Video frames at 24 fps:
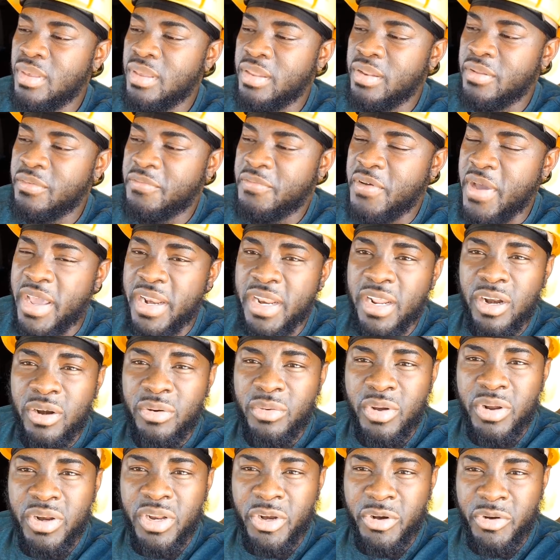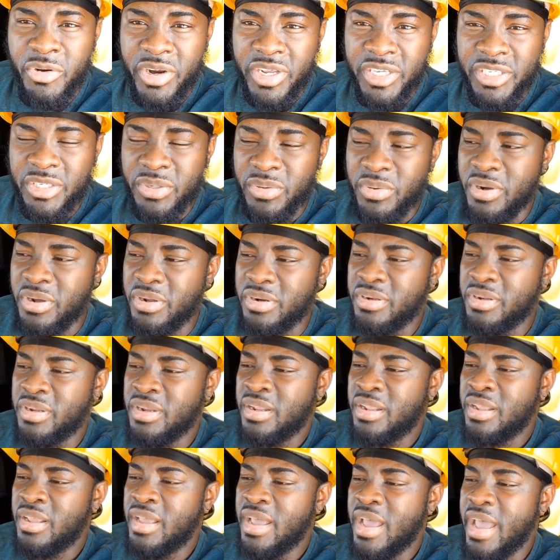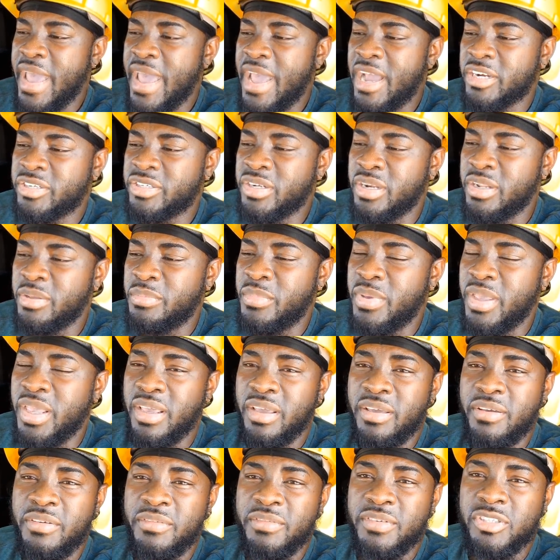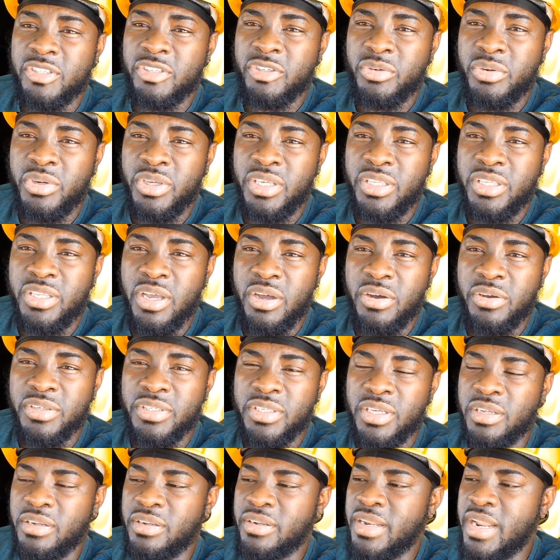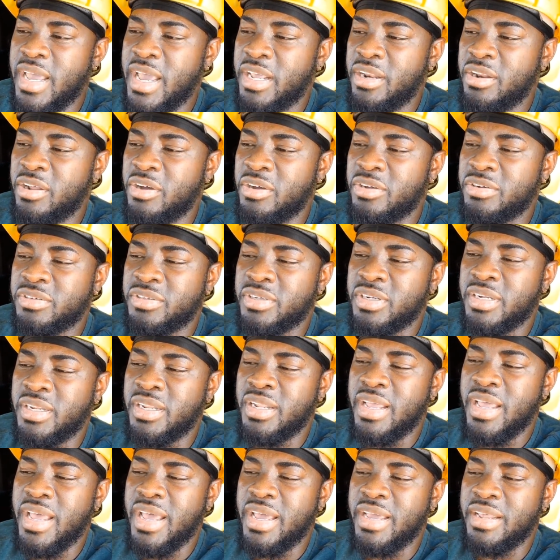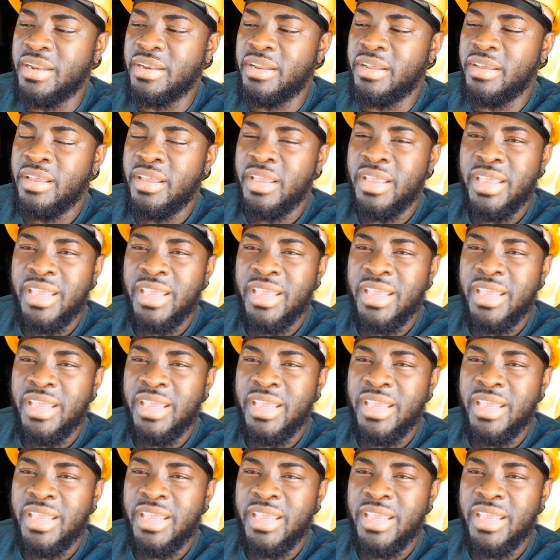the final run the crazy run I actually make three thousand nine hundred and